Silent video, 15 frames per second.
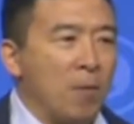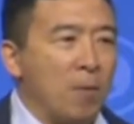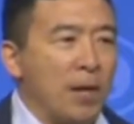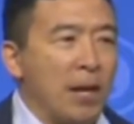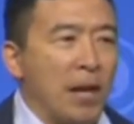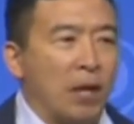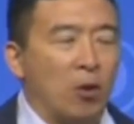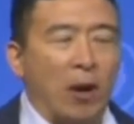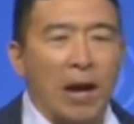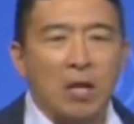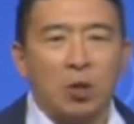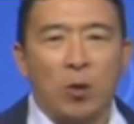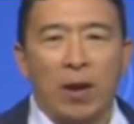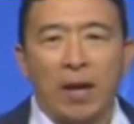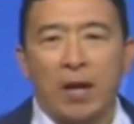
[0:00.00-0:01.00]
Academy. I
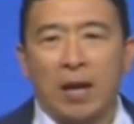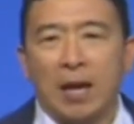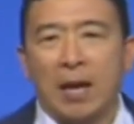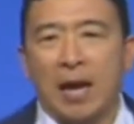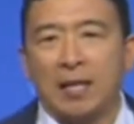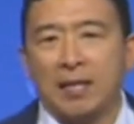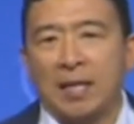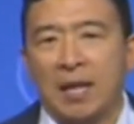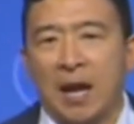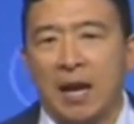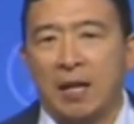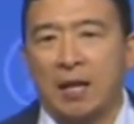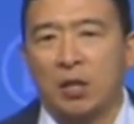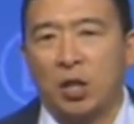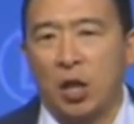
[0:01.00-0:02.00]
graduated in
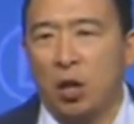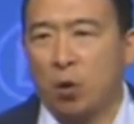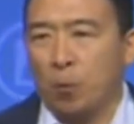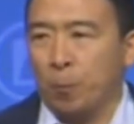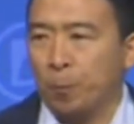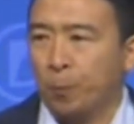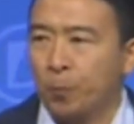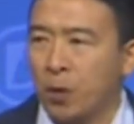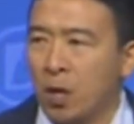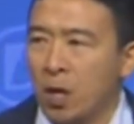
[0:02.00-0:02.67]
1992.